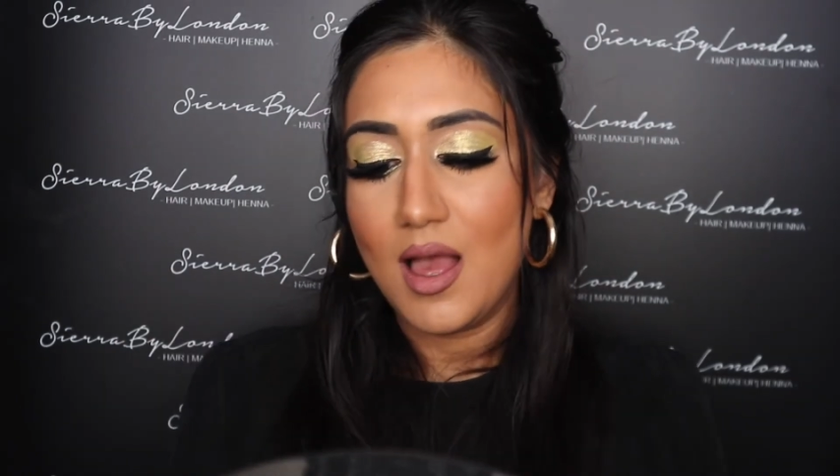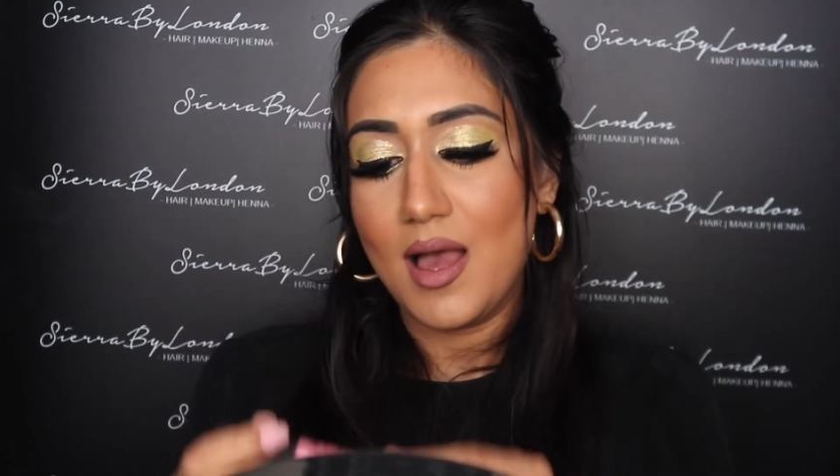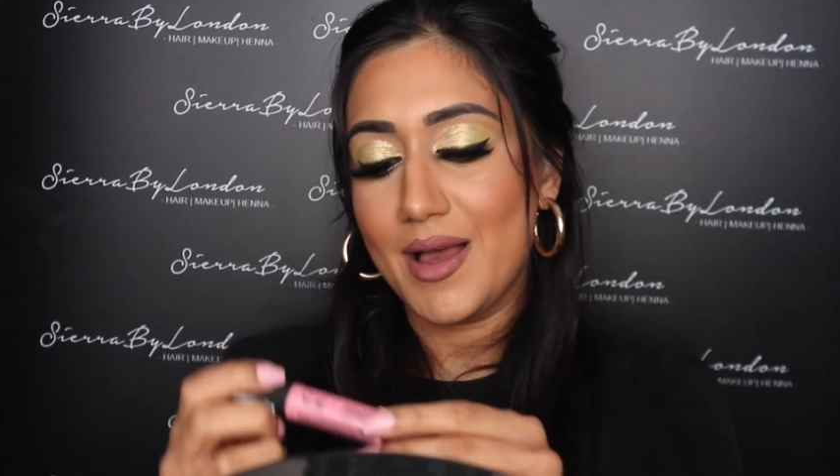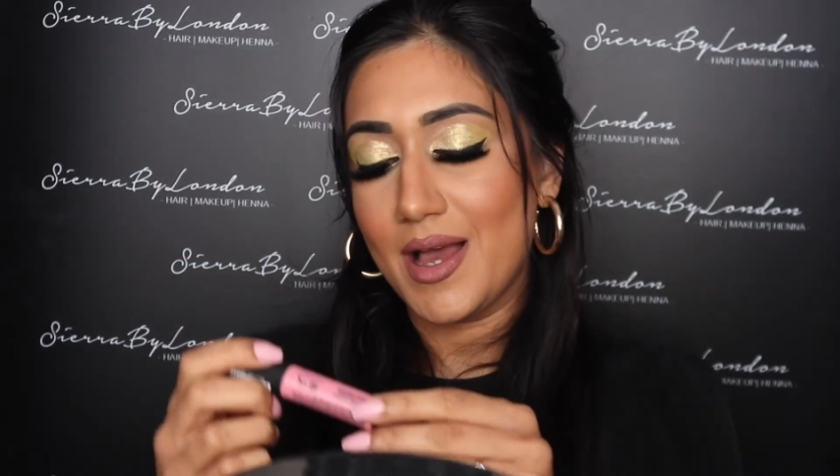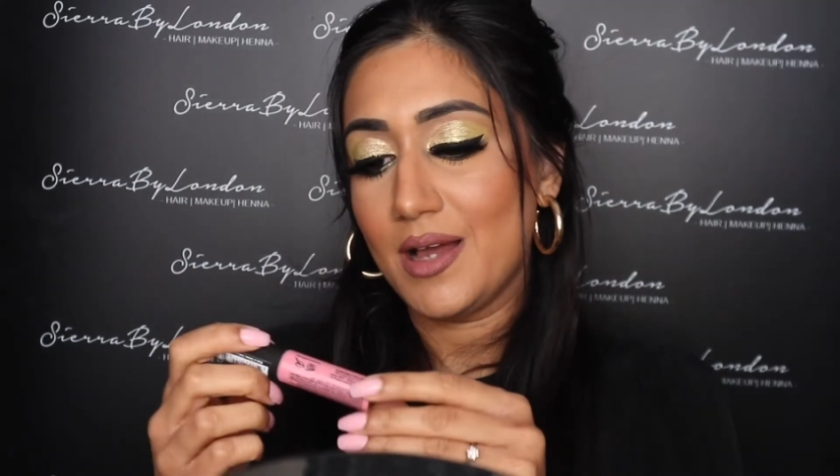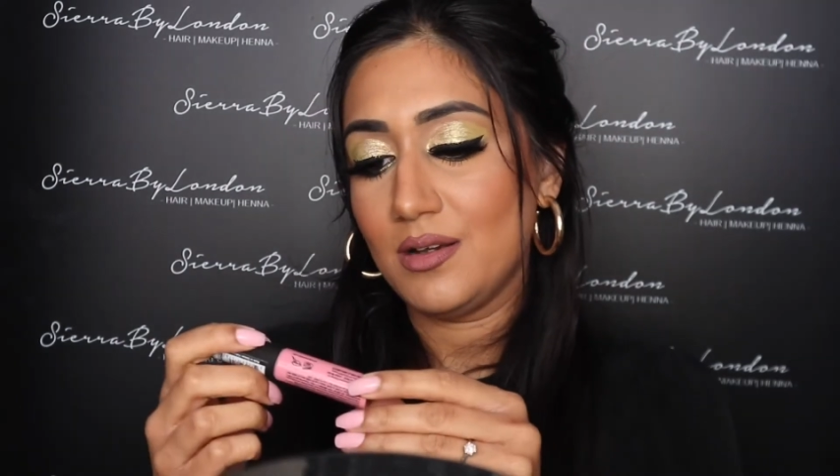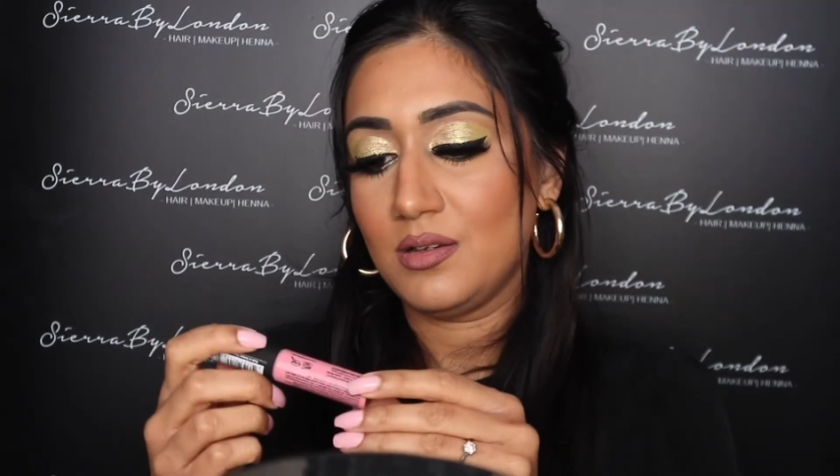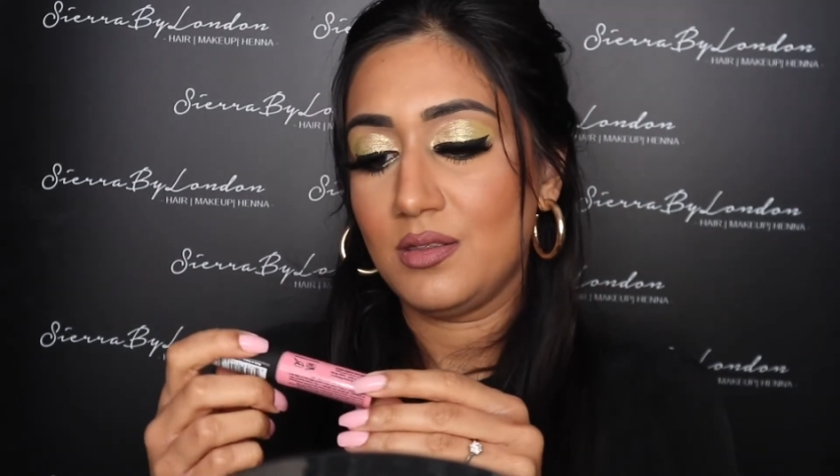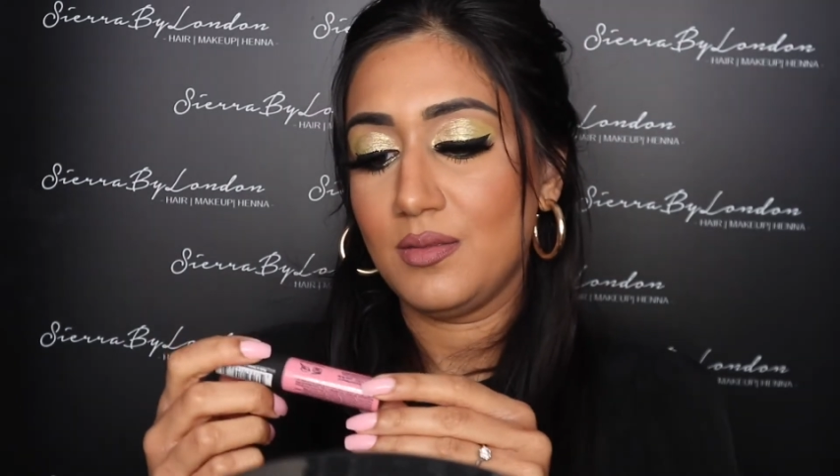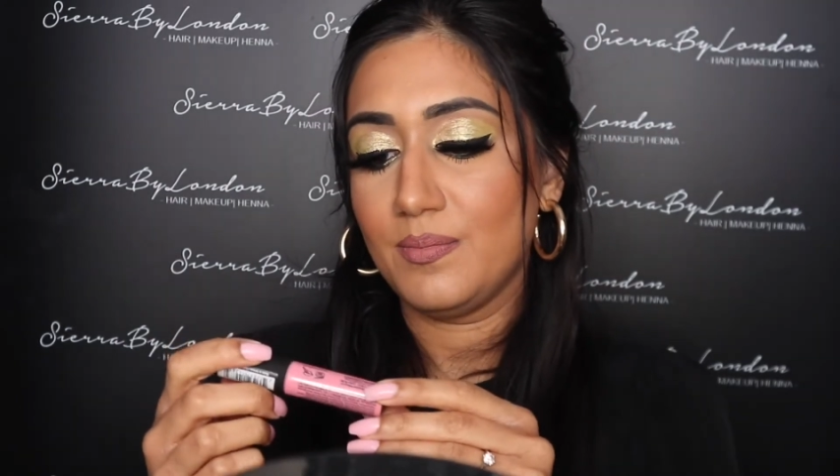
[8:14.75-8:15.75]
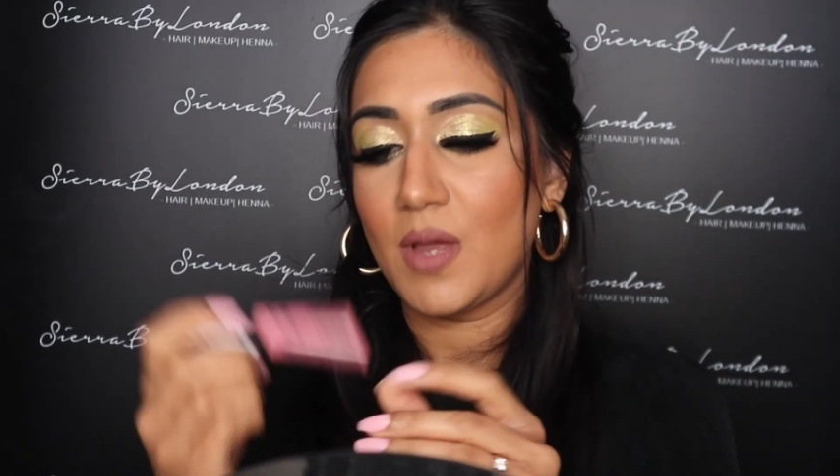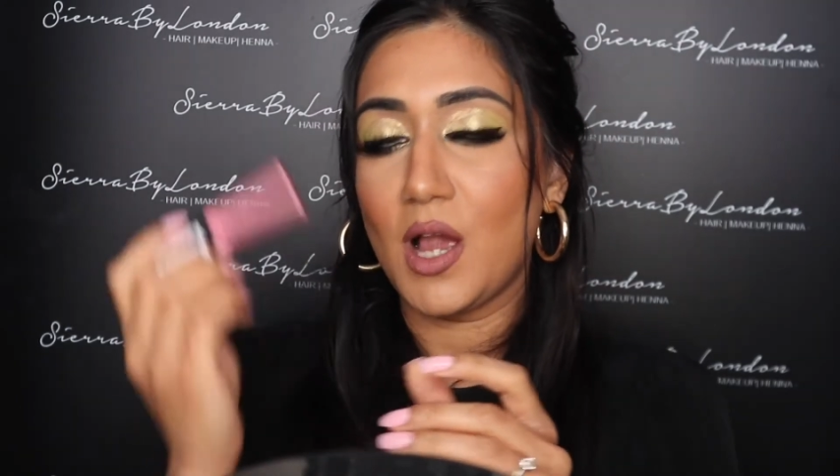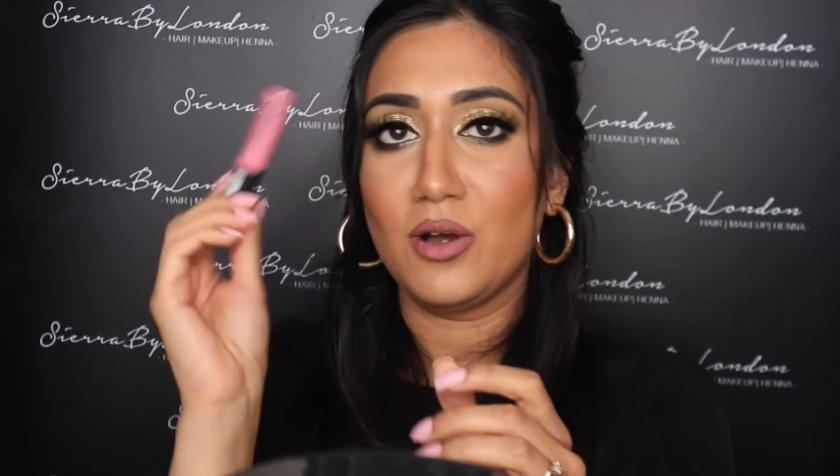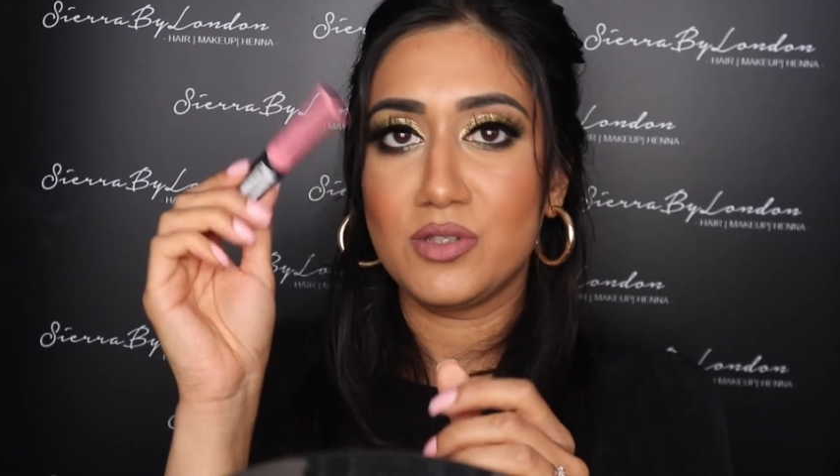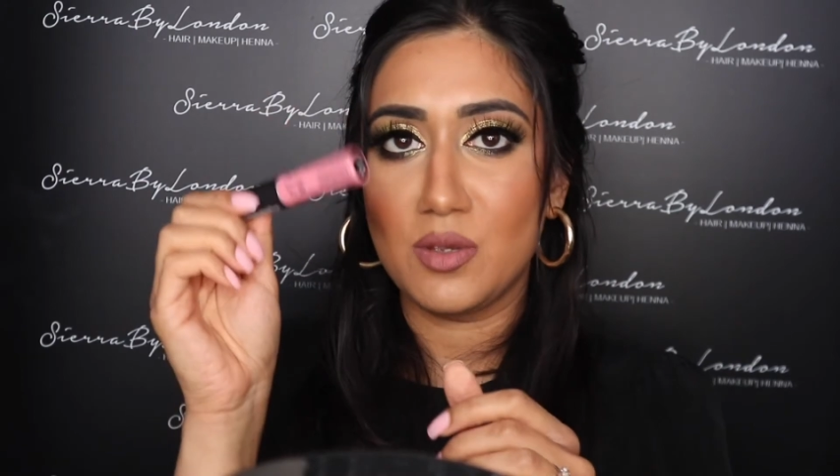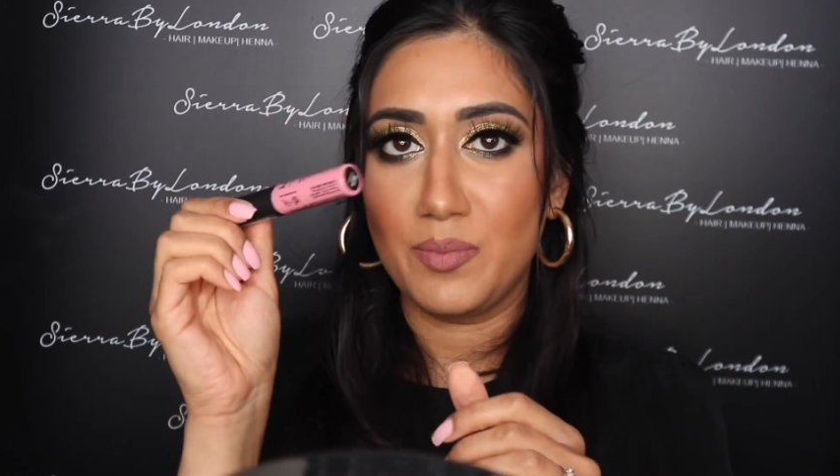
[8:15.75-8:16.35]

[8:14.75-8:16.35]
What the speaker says: And I also